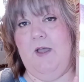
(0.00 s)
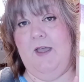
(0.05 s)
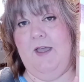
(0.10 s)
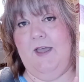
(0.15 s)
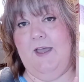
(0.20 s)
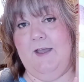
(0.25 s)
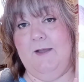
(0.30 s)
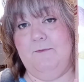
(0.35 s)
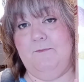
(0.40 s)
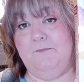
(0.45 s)

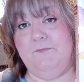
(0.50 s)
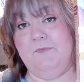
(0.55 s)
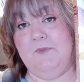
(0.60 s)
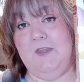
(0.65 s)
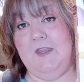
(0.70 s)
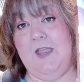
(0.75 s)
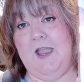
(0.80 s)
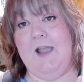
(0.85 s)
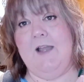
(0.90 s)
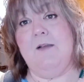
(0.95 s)
uh,
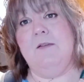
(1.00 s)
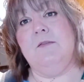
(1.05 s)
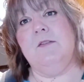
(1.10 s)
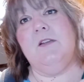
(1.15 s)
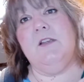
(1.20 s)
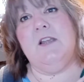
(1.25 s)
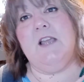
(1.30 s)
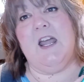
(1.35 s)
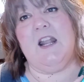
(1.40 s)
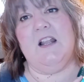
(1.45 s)
I
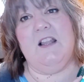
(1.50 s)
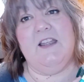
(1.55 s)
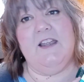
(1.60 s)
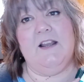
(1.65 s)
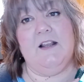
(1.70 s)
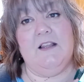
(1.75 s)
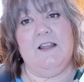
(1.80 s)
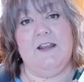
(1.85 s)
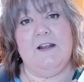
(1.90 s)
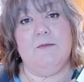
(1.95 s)
kind of
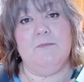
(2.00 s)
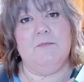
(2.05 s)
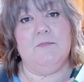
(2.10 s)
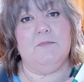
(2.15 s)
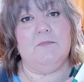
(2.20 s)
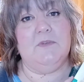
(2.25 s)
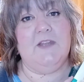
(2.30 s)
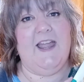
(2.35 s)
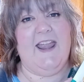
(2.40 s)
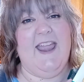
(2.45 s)
let, let
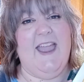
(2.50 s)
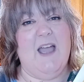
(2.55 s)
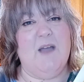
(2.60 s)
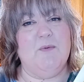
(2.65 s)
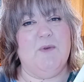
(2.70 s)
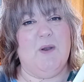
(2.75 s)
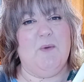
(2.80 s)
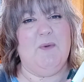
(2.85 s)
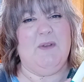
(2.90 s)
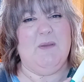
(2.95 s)
them lay
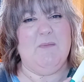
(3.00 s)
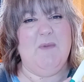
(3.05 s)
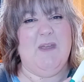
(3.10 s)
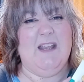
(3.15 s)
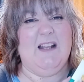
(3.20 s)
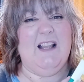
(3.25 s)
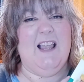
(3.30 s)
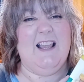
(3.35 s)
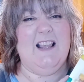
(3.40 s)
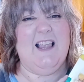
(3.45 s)
out when I went to
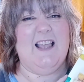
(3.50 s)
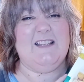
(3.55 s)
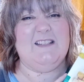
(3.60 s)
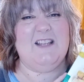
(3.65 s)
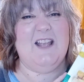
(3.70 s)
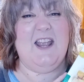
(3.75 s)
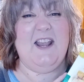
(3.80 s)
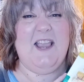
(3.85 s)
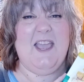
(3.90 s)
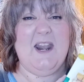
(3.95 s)
bed late last
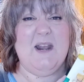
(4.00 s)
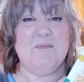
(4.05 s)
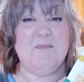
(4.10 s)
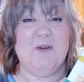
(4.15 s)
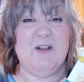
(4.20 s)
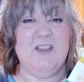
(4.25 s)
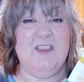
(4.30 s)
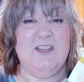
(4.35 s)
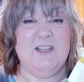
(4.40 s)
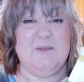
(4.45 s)
night, got up
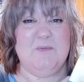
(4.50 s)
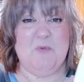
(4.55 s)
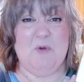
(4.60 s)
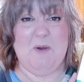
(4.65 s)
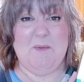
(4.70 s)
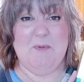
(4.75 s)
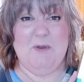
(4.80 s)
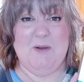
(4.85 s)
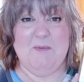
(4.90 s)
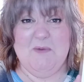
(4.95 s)
early this
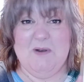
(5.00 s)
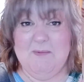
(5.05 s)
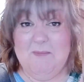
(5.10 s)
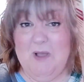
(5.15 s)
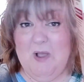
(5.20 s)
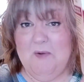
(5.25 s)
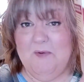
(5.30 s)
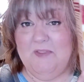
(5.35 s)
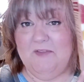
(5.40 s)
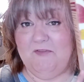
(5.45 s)
morning, put them in a
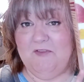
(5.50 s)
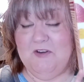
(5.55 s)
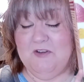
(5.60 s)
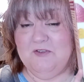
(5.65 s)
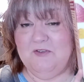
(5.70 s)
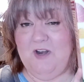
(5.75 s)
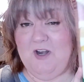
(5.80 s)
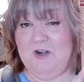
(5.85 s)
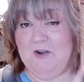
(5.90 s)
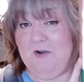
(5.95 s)
bowl in the
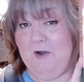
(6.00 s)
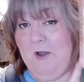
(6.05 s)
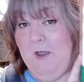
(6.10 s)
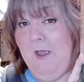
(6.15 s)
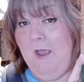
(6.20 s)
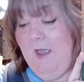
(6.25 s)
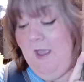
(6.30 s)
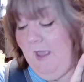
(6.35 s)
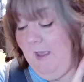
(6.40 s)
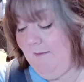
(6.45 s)
refrigerator.
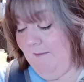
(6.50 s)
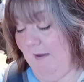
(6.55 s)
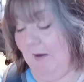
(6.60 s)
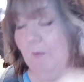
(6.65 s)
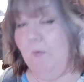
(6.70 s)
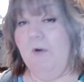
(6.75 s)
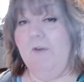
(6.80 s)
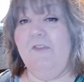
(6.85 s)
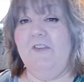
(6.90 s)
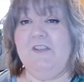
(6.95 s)

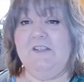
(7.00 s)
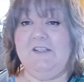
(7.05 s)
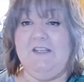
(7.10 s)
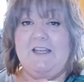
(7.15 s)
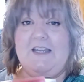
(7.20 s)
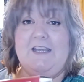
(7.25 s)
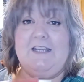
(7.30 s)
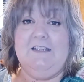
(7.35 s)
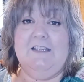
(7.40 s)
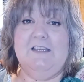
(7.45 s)
But we're
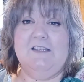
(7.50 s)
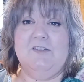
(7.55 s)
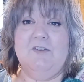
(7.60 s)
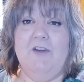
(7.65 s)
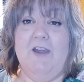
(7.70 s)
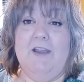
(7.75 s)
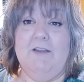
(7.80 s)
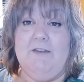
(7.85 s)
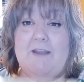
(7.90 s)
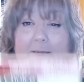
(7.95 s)
fixing to get this
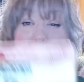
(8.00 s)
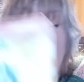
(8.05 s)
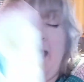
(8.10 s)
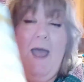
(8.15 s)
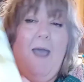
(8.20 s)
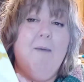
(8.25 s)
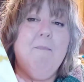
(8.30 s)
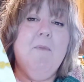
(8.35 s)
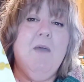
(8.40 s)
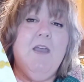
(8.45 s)
ground. Now,
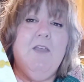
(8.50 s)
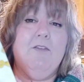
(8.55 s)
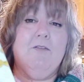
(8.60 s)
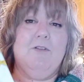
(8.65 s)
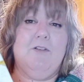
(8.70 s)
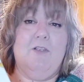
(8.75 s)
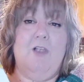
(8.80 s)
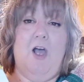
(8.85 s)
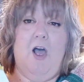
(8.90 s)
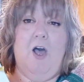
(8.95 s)
my
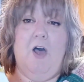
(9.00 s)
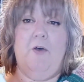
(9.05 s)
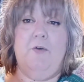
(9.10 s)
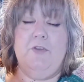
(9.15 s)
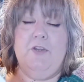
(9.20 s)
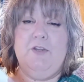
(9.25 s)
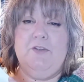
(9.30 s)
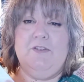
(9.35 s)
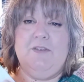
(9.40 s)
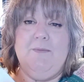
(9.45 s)

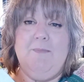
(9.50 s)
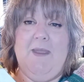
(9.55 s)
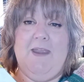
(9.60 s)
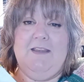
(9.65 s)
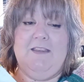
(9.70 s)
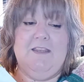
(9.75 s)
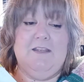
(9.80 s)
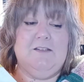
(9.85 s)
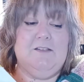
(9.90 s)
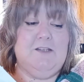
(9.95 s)
mother-in-law used to
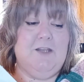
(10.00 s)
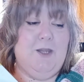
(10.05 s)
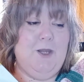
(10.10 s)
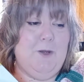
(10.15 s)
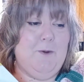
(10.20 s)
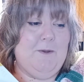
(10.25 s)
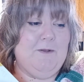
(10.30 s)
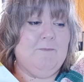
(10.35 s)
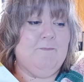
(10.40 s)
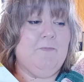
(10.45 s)
make this
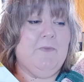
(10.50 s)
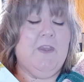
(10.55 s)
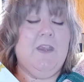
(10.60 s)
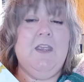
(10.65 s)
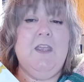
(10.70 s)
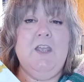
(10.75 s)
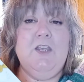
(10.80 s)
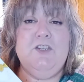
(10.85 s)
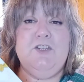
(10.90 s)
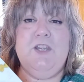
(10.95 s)
too, and
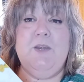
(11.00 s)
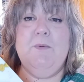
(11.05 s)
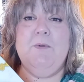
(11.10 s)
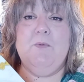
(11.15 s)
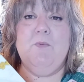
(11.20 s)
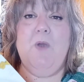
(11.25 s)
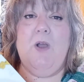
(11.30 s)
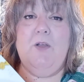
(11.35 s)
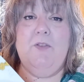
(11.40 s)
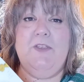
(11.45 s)
she
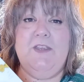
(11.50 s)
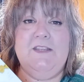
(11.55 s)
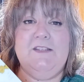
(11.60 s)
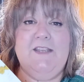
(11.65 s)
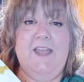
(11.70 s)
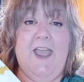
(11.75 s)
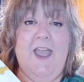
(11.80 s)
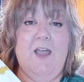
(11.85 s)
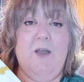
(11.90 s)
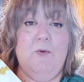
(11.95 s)
would roll
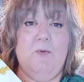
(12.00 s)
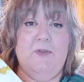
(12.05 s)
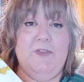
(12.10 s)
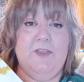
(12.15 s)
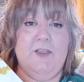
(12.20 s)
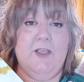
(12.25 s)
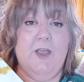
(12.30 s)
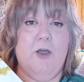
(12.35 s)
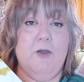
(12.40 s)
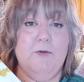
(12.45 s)
these out
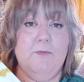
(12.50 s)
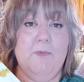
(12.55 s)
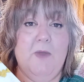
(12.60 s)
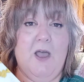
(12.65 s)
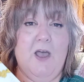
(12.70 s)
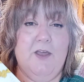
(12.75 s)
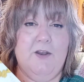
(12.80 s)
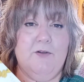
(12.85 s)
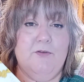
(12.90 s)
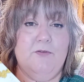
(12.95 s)
with a Coke
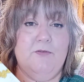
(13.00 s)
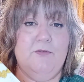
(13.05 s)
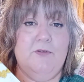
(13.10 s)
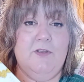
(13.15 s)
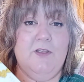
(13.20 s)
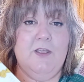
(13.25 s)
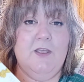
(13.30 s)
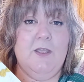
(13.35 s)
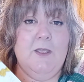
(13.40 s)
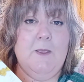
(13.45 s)
bottle,
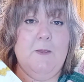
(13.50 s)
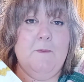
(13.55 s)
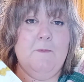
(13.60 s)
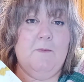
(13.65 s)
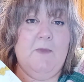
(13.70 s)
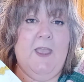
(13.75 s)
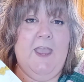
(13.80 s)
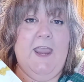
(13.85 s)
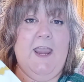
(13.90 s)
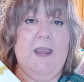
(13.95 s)

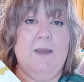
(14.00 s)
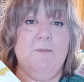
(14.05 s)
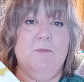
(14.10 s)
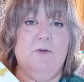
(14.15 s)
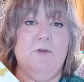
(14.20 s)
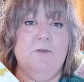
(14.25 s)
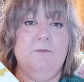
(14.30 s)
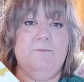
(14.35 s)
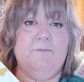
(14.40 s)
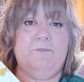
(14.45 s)

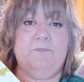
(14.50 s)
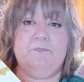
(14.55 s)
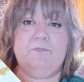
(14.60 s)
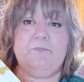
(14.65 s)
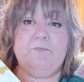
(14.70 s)
hammer,